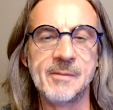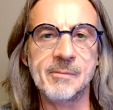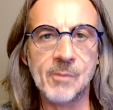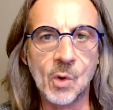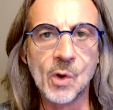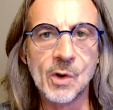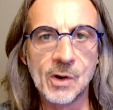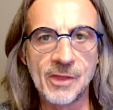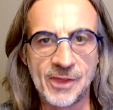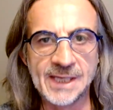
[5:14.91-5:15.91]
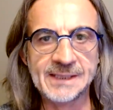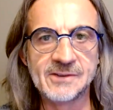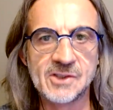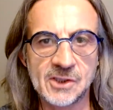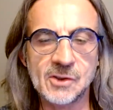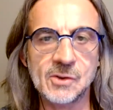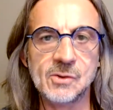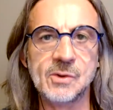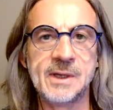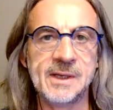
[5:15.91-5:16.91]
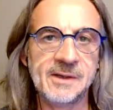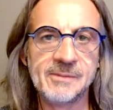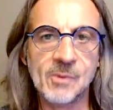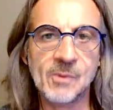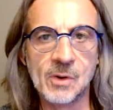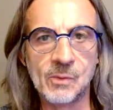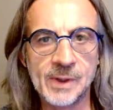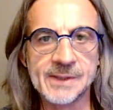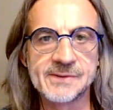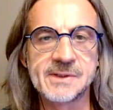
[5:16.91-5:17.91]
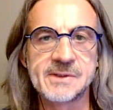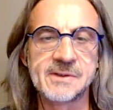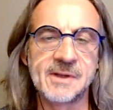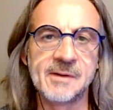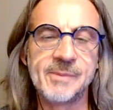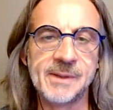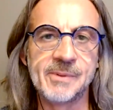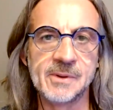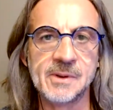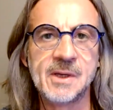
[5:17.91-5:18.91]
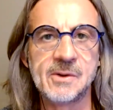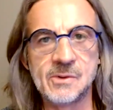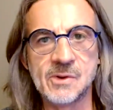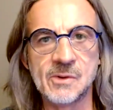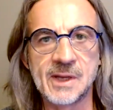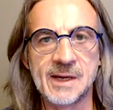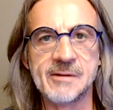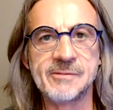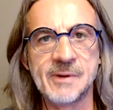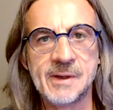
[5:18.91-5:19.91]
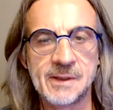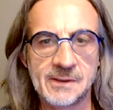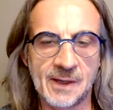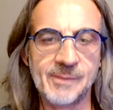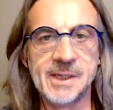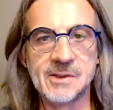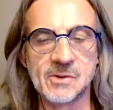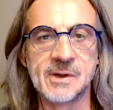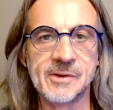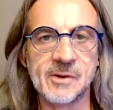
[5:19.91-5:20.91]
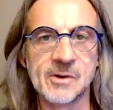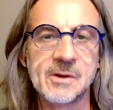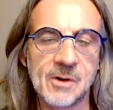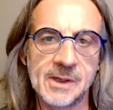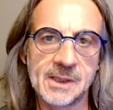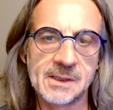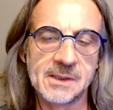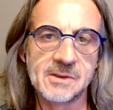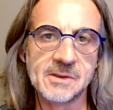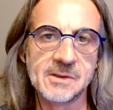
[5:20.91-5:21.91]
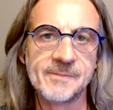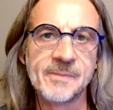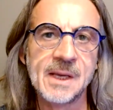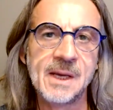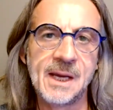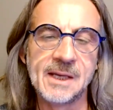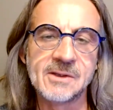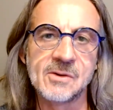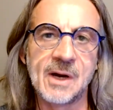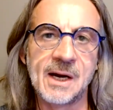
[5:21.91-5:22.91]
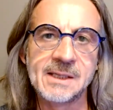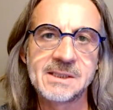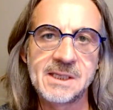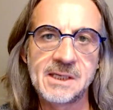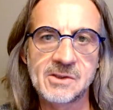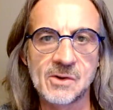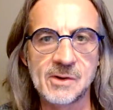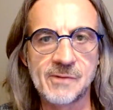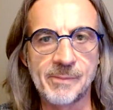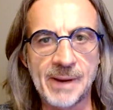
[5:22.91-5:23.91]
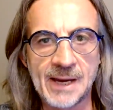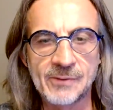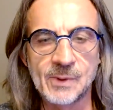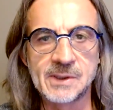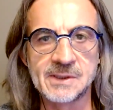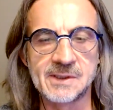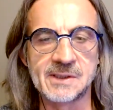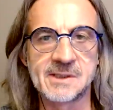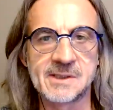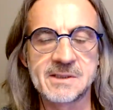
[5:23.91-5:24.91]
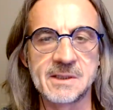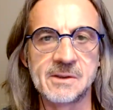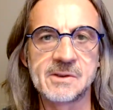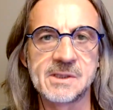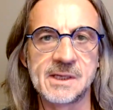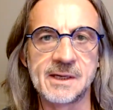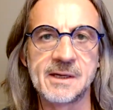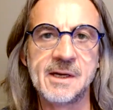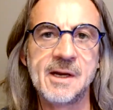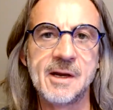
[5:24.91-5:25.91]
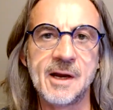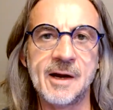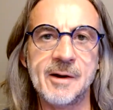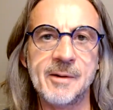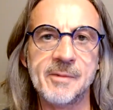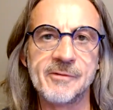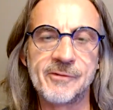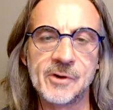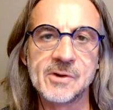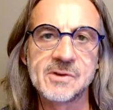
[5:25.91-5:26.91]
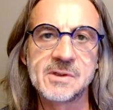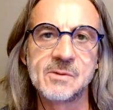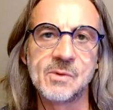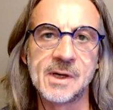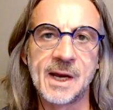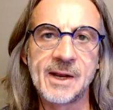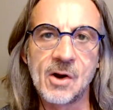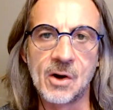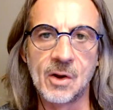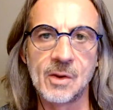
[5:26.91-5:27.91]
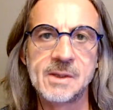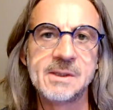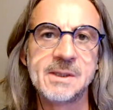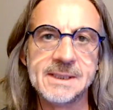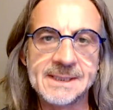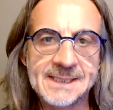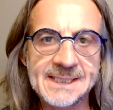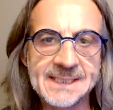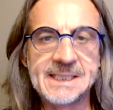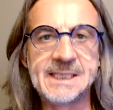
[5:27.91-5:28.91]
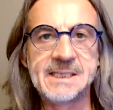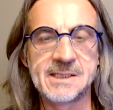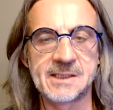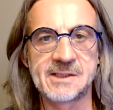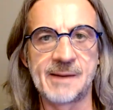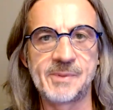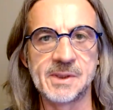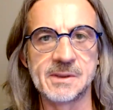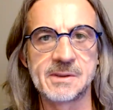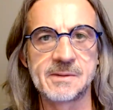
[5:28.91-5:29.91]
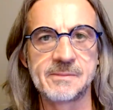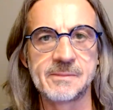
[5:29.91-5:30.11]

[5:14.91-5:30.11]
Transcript: more things to do and more risks than people who don't have diabetes or other chronic conditions. And so I see sort of a pathway to success that looks like um, first, what I call disease acceptance.